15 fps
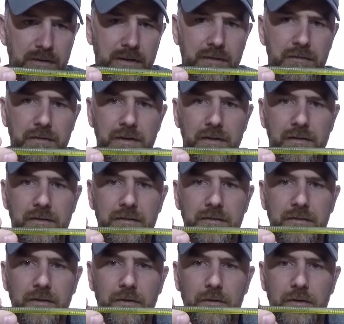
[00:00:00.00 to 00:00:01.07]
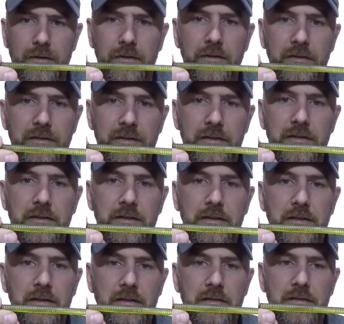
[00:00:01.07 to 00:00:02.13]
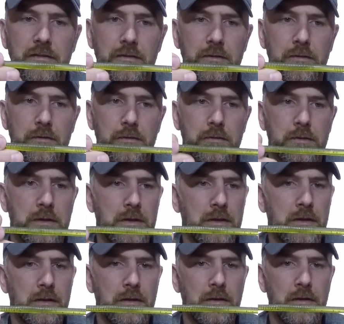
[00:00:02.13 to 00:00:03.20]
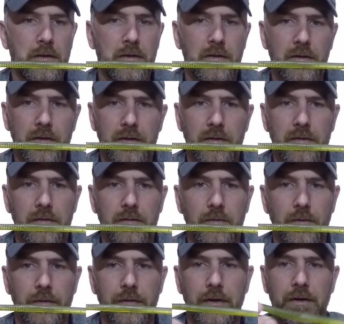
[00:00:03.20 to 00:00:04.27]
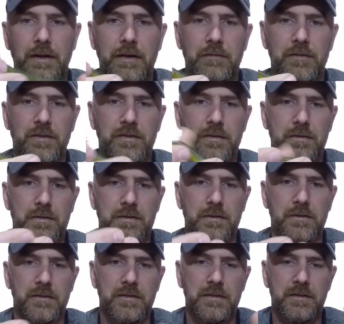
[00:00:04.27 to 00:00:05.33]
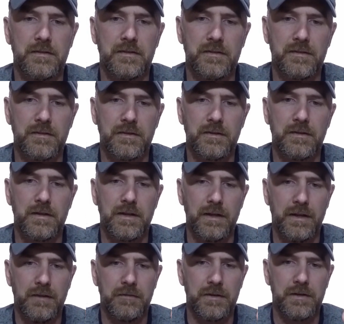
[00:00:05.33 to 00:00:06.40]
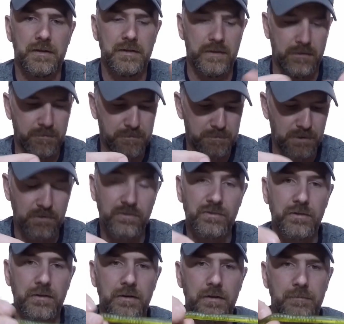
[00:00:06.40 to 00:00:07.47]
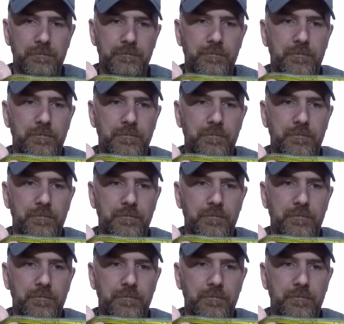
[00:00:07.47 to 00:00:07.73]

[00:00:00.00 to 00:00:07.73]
it's having any salt content in it, so without having the salt content, it's already heavy enough. Not sure